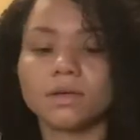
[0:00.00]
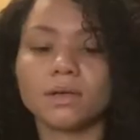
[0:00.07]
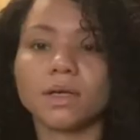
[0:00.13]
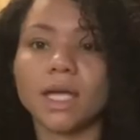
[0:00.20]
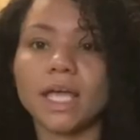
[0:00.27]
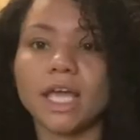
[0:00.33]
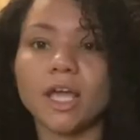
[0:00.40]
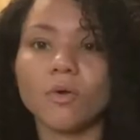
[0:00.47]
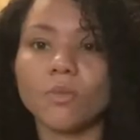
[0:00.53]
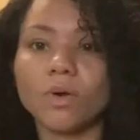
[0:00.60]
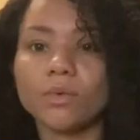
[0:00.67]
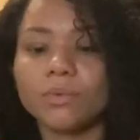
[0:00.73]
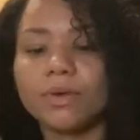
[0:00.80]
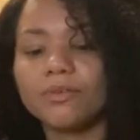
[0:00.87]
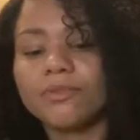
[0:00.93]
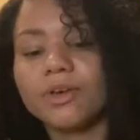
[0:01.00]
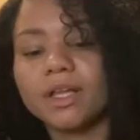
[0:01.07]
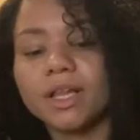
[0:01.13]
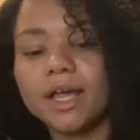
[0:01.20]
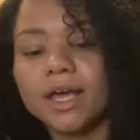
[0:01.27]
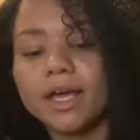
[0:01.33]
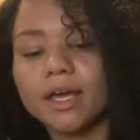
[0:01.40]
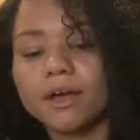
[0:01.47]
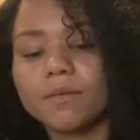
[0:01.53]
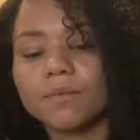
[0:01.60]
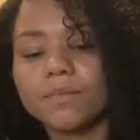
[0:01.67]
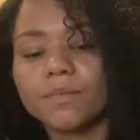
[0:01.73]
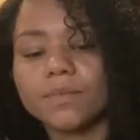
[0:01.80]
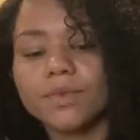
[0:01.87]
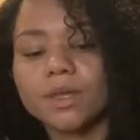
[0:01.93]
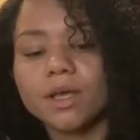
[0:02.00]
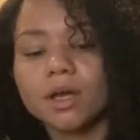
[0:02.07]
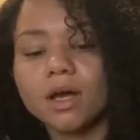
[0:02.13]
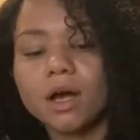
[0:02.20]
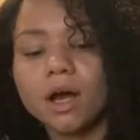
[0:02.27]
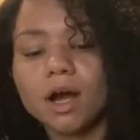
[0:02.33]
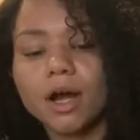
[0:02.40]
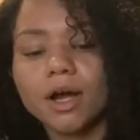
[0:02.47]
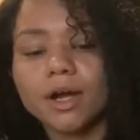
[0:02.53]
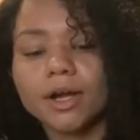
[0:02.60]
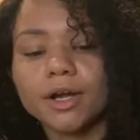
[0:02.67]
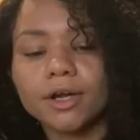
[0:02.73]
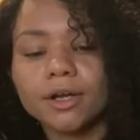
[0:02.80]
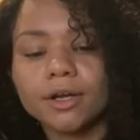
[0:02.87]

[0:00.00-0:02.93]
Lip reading: And when we feel like our